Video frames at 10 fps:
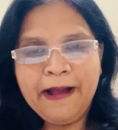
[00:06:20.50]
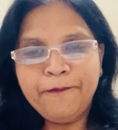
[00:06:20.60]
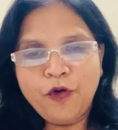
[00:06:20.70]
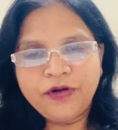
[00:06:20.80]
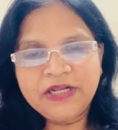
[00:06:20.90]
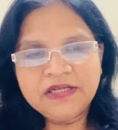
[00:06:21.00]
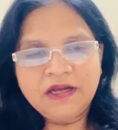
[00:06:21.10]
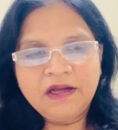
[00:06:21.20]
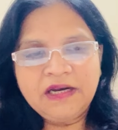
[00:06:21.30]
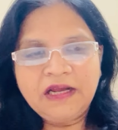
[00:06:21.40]

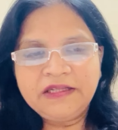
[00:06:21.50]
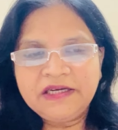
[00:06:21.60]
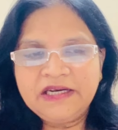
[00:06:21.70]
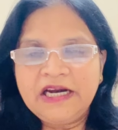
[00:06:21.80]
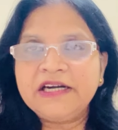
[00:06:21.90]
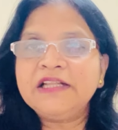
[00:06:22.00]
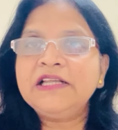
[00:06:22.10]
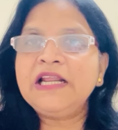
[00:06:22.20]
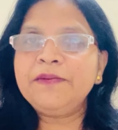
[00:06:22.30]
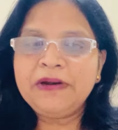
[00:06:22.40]
Under the
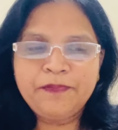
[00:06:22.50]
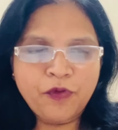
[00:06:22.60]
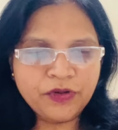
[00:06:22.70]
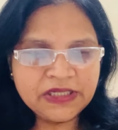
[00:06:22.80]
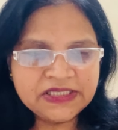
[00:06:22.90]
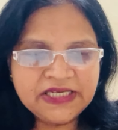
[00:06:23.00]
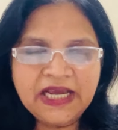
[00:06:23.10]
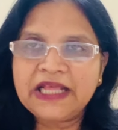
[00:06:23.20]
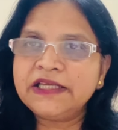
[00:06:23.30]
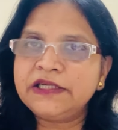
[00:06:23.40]
label potency
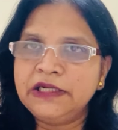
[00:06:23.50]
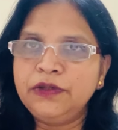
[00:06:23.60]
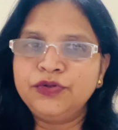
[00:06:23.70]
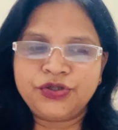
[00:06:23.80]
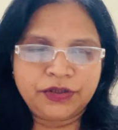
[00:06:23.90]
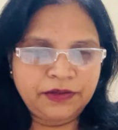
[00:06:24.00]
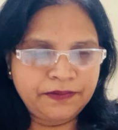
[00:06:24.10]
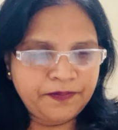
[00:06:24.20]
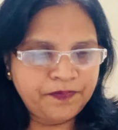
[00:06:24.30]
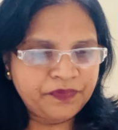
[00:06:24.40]
and the delusion,
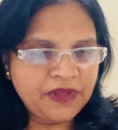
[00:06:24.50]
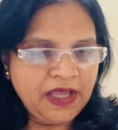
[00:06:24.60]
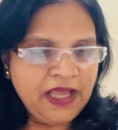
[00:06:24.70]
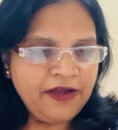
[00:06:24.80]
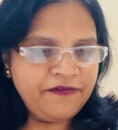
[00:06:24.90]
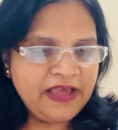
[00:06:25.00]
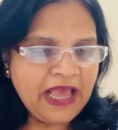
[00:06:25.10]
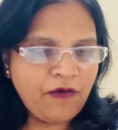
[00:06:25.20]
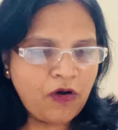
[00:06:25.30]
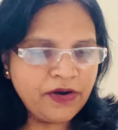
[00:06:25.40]
we
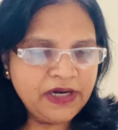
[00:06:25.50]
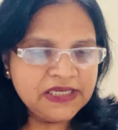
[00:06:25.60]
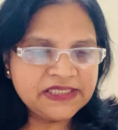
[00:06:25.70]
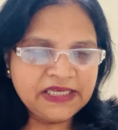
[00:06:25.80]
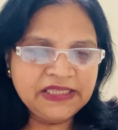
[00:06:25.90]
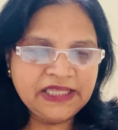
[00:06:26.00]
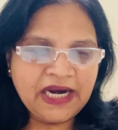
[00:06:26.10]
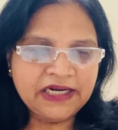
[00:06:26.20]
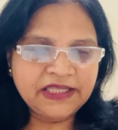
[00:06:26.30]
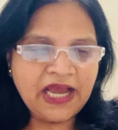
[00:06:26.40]
have already seen
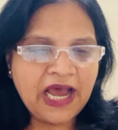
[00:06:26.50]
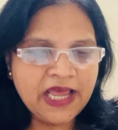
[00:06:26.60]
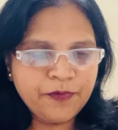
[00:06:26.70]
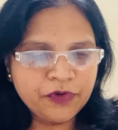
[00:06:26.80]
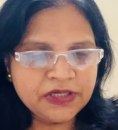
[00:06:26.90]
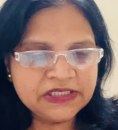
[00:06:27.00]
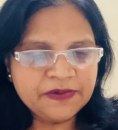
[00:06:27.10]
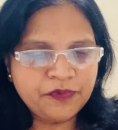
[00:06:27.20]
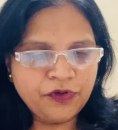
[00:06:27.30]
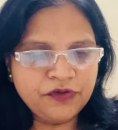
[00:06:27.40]
that the higher potency
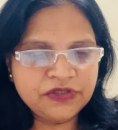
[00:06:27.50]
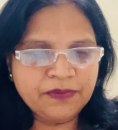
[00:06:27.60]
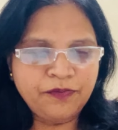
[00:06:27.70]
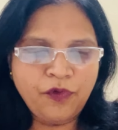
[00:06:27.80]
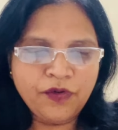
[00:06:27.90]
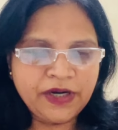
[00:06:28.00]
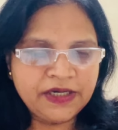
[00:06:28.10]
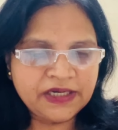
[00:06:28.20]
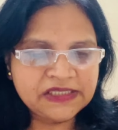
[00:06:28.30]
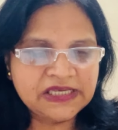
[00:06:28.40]
produce a more
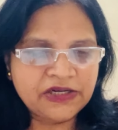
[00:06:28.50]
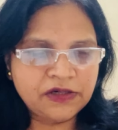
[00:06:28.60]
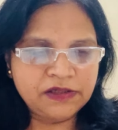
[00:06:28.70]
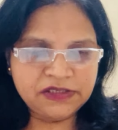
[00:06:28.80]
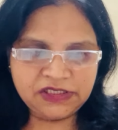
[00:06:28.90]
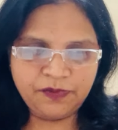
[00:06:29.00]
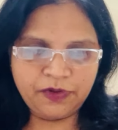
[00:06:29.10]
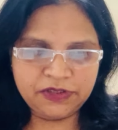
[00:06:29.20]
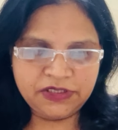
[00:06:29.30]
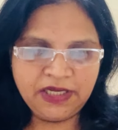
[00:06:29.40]
intense central
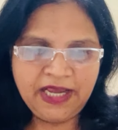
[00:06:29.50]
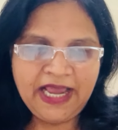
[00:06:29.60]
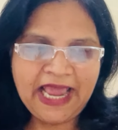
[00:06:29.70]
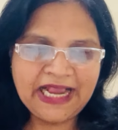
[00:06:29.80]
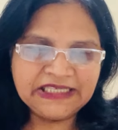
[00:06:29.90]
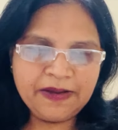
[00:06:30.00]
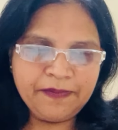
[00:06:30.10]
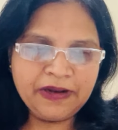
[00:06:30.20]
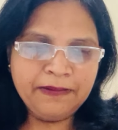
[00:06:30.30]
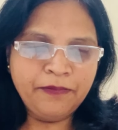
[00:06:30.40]
disturbance.
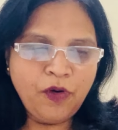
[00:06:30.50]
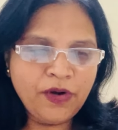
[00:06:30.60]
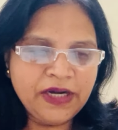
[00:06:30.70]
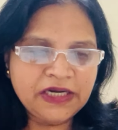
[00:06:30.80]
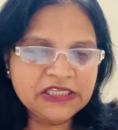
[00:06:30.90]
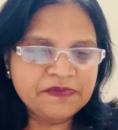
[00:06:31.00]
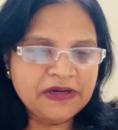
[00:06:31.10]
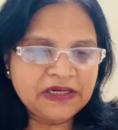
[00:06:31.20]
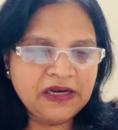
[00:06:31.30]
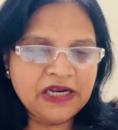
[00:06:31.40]
Example, more intense
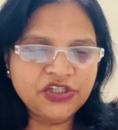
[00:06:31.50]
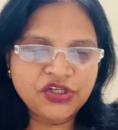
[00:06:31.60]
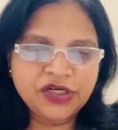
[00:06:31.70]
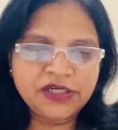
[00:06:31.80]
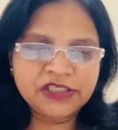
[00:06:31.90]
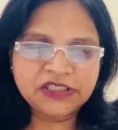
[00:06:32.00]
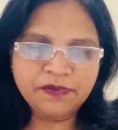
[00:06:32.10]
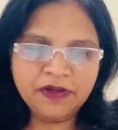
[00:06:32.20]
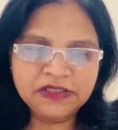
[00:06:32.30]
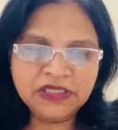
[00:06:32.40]
mental and general
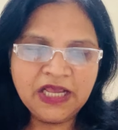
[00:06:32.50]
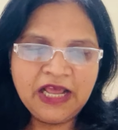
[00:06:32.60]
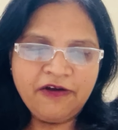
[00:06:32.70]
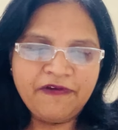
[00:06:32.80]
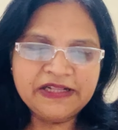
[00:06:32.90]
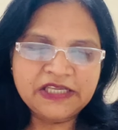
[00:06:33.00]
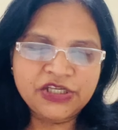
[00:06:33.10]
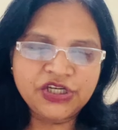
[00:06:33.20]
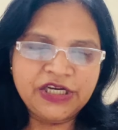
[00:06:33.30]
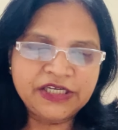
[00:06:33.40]
disturbance. When
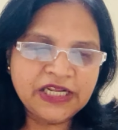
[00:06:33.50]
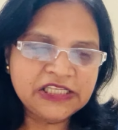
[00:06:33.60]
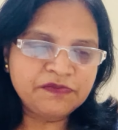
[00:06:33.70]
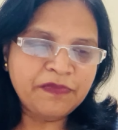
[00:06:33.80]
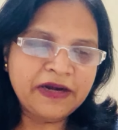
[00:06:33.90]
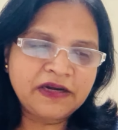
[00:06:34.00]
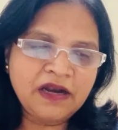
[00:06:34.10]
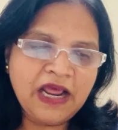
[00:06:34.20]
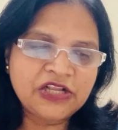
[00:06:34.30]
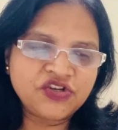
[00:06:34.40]
such intense mental
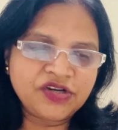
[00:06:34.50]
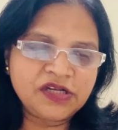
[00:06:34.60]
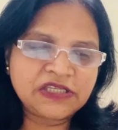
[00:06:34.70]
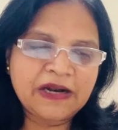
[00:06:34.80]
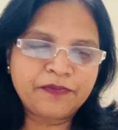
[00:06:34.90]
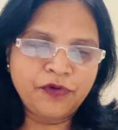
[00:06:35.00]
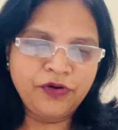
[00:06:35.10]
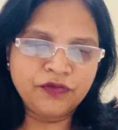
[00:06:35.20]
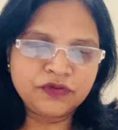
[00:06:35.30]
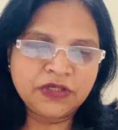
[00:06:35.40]
and generals are
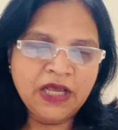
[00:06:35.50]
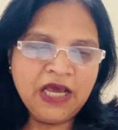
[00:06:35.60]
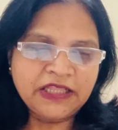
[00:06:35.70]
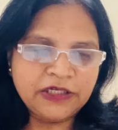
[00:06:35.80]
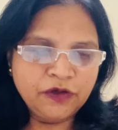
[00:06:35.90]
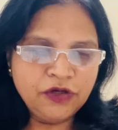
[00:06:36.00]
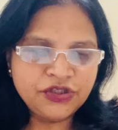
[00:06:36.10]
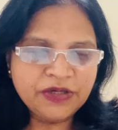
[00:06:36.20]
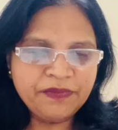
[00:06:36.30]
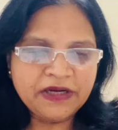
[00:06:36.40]
produced, the
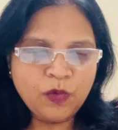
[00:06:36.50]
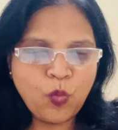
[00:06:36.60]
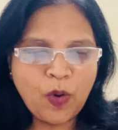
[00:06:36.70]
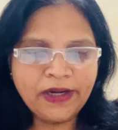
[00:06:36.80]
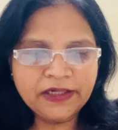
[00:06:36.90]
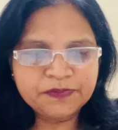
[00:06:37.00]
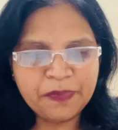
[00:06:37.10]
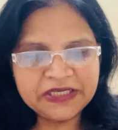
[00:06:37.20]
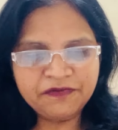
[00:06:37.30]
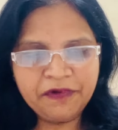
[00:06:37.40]
delusion becomes quite
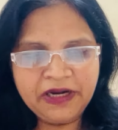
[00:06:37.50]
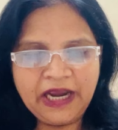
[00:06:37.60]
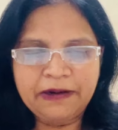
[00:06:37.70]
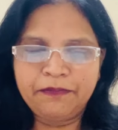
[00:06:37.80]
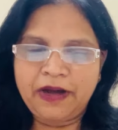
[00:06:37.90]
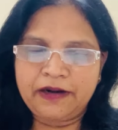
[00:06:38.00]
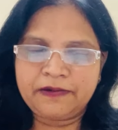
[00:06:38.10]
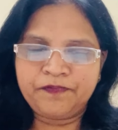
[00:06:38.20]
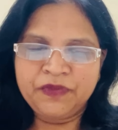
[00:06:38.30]
specific and marked.